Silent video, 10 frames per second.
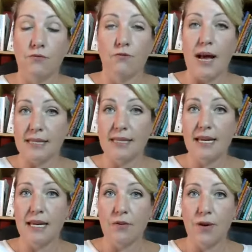
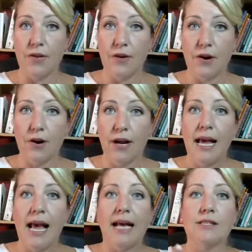resonated with her.
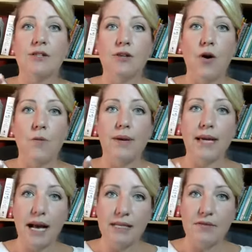And so
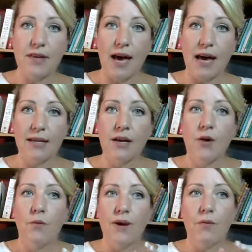because of that,
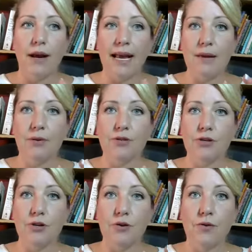we were able
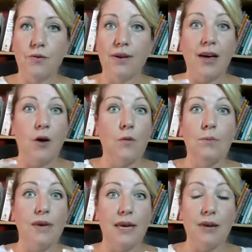to, without
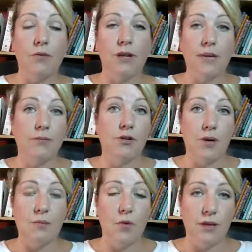me really
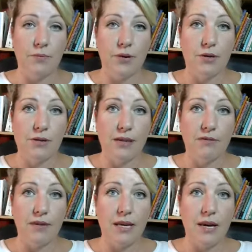doing more than
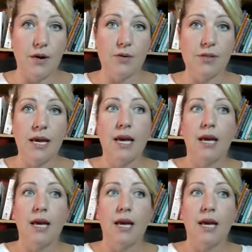producing videos,